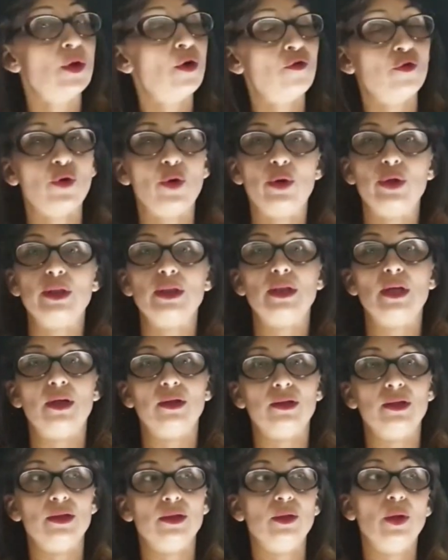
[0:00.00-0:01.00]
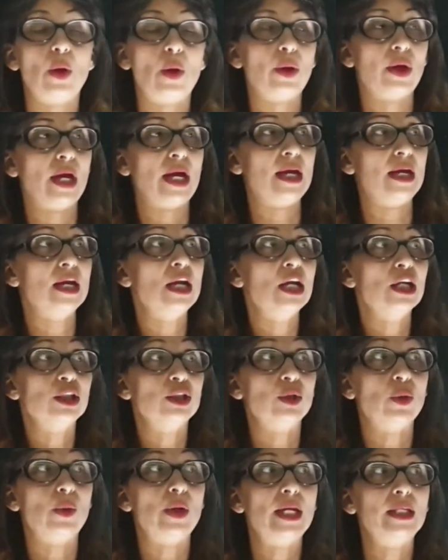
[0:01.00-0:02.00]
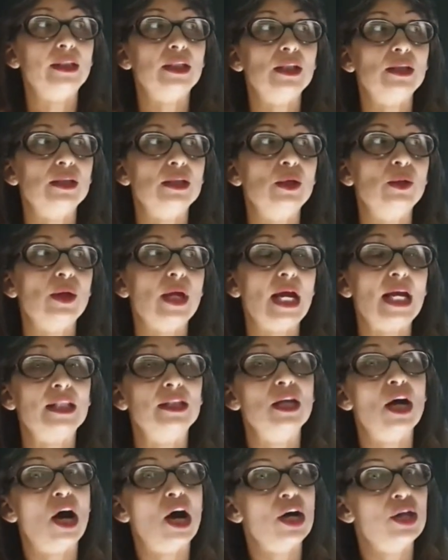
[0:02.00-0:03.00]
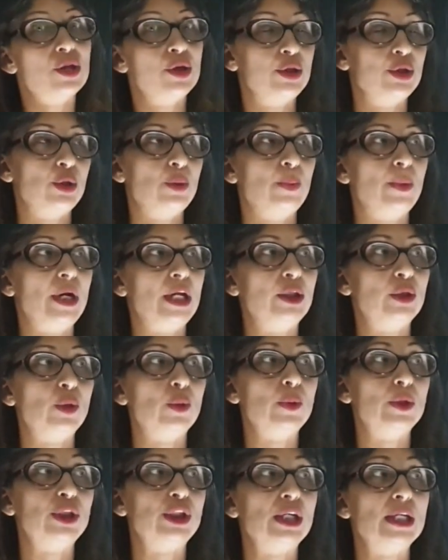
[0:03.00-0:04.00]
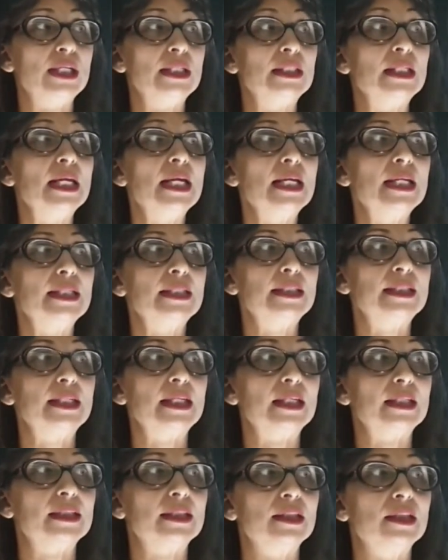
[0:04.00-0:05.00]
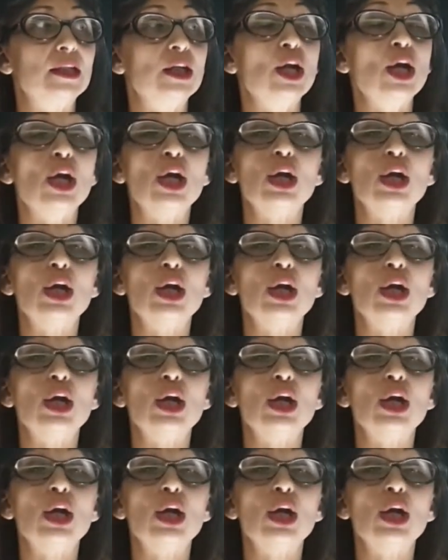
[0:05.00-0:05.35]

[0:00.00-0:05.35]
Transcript: Of course not. Okay, so let us look at the other numerator, which is 6.